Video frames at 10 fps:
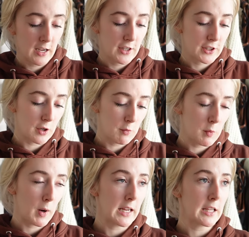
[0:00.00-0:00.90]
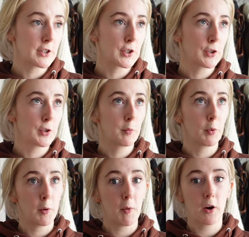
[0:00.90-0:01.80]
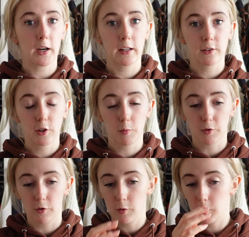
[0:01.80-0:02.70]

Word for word: So we went into Primark and Superdrug.